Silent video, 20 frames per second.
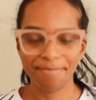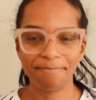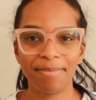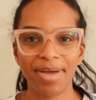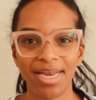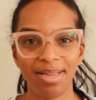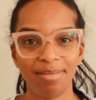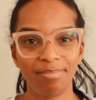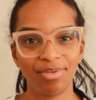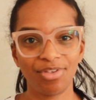
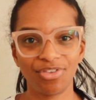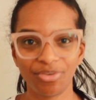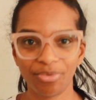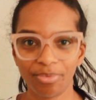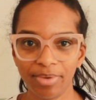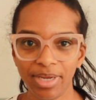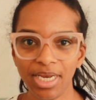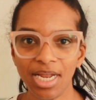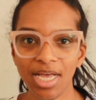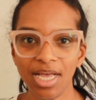My name is
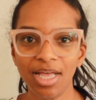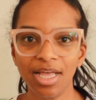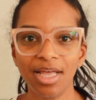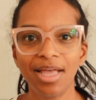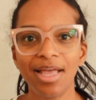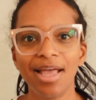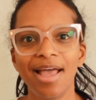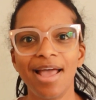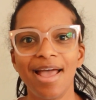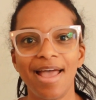Serena
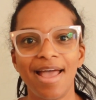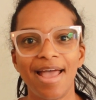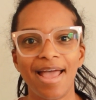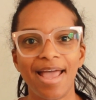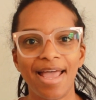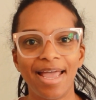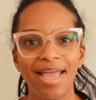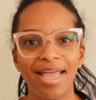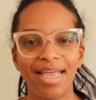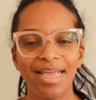
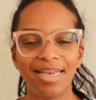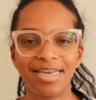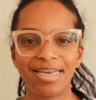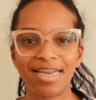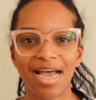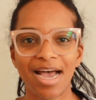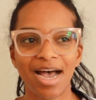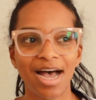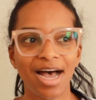and